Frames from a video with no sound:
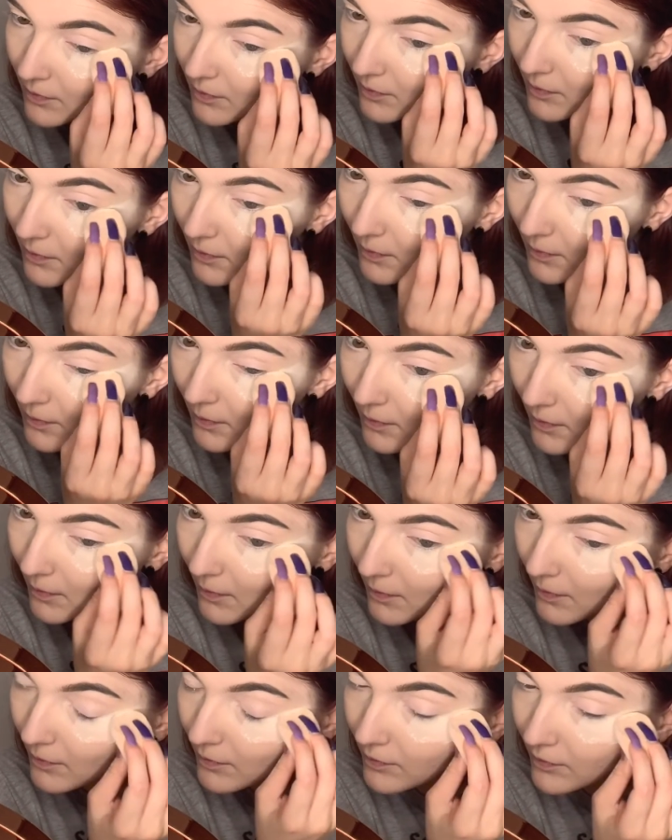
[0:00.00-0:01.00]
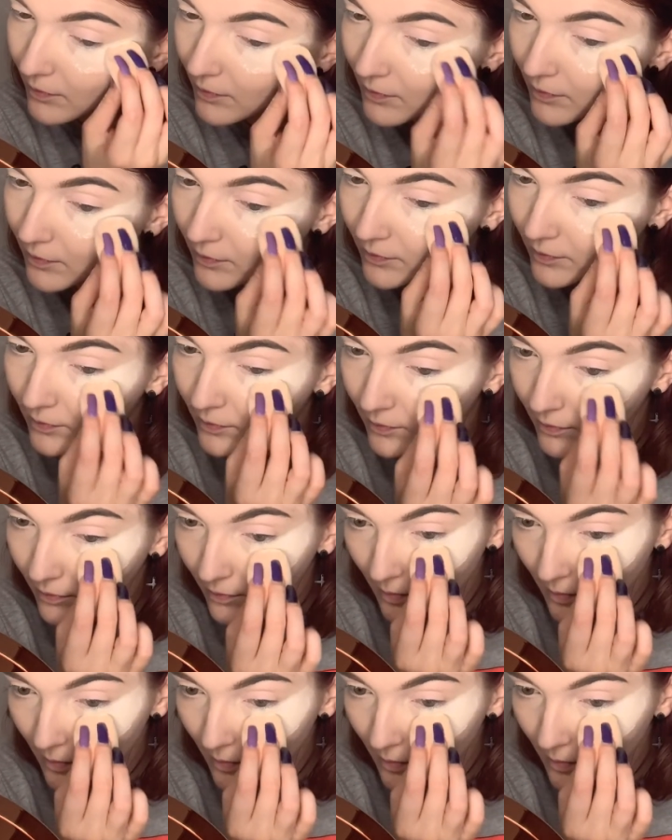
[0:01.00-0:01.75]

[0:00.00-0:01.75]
Nothing is said.